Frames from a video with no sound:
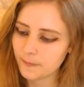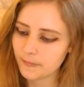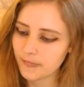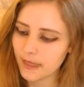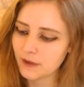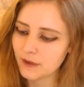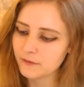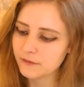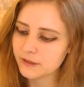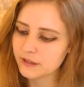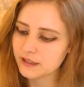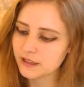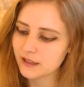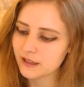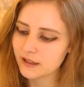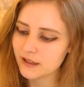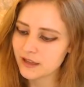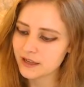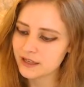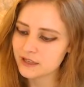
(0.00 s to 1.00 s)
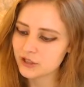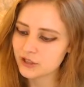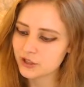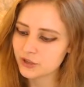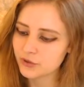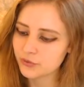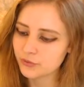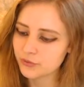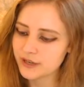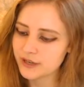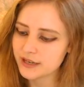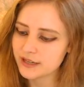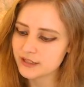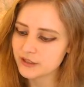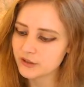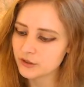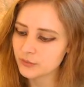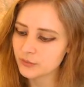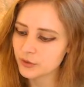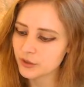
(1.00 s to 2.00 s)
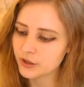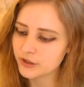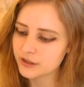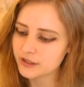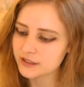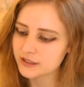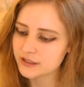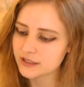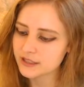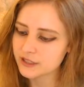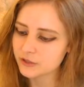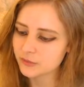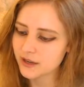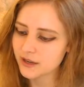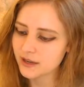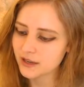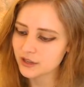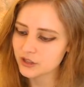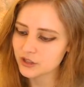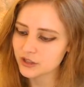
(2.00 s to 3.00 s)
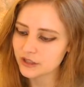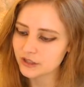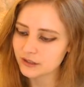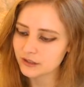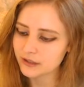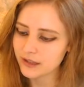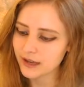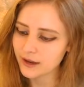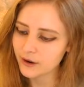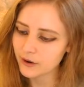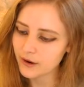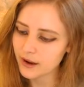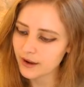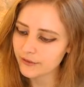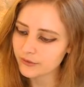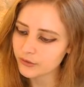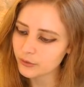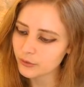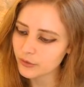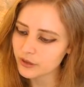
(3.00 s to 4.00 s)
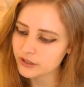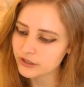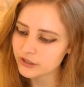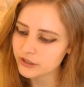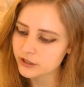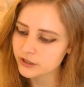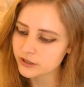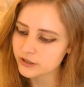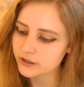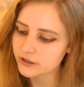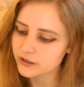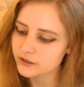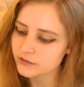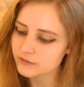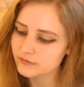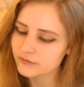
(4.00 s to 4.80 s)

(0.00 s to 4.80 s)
I feel inclined to read the book this week to allow everyone to